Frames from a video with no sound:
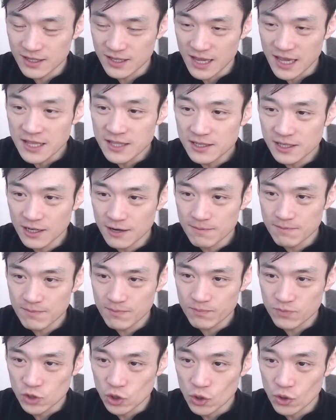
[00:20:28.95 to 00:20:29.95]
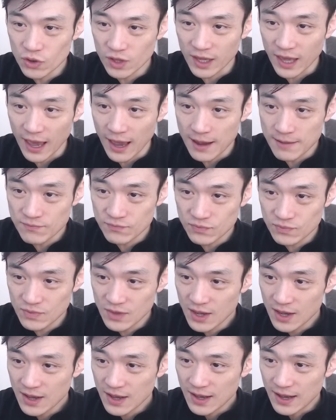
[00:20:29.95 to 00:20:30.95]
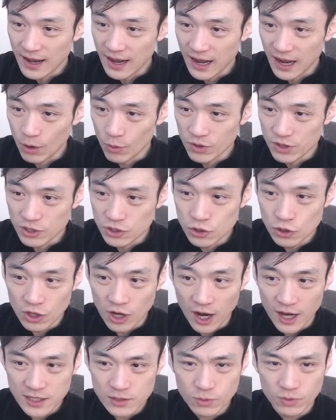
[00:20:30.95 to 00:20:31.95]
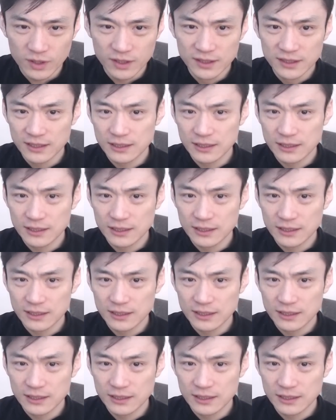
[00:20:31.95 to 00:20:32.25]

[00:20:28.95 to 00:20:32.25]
incident during the game where the two guys would